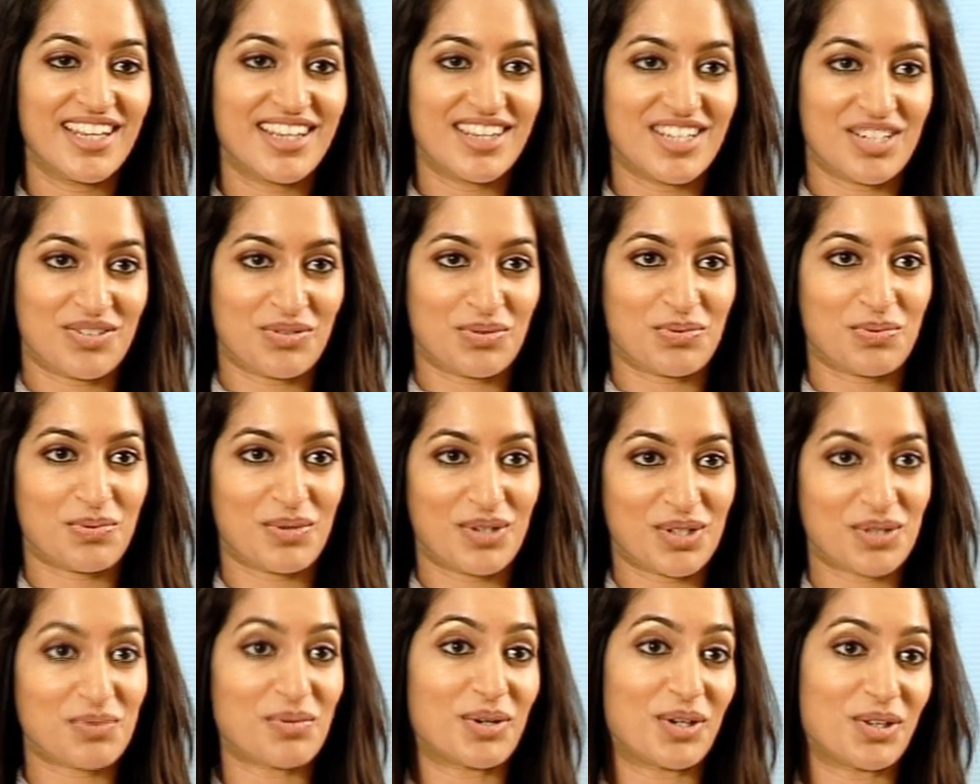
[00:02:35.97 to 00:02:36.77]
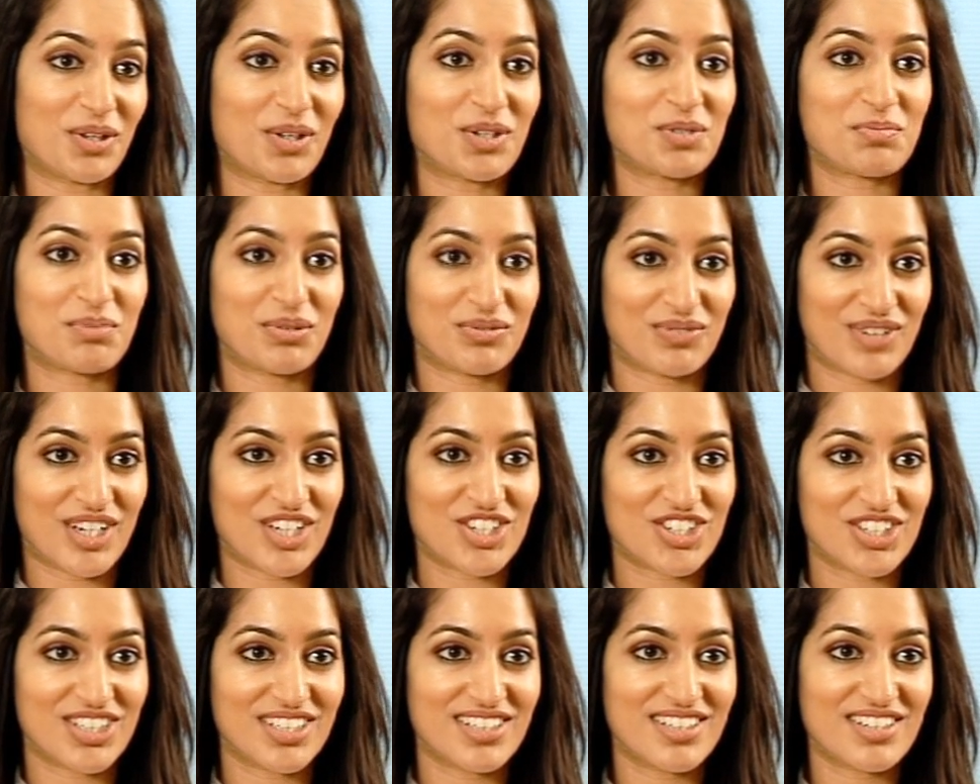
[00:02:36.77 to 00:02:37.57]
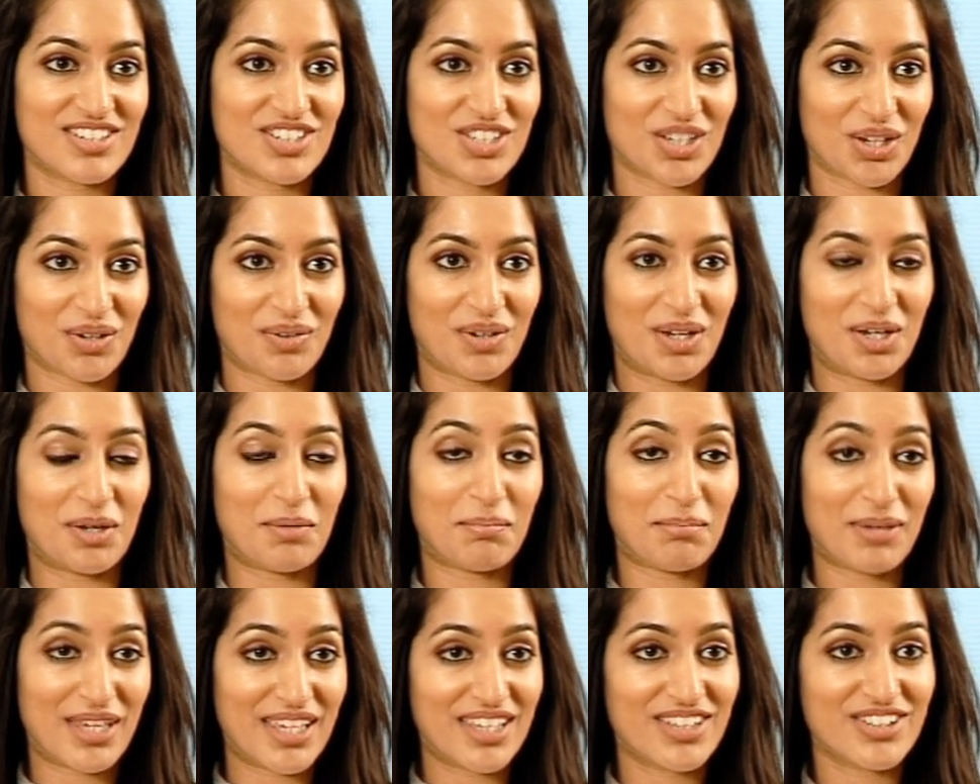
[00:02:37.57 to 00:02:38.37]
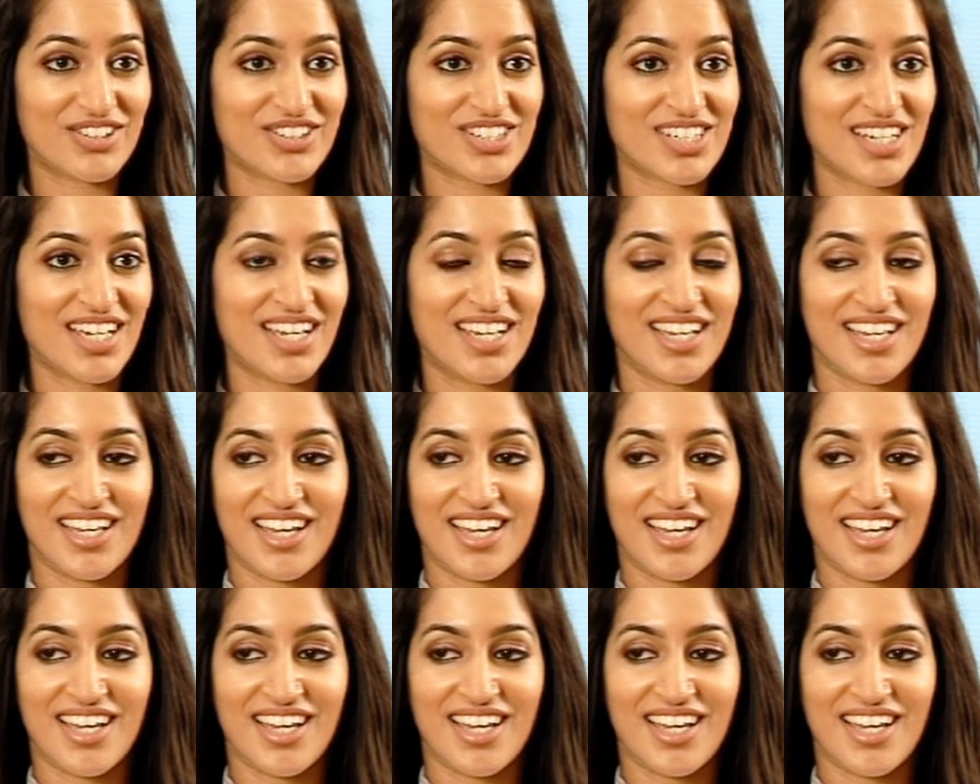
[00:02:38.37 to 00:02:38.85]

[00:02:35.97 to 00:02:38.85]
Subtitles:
this was one of those professions, so it appealed.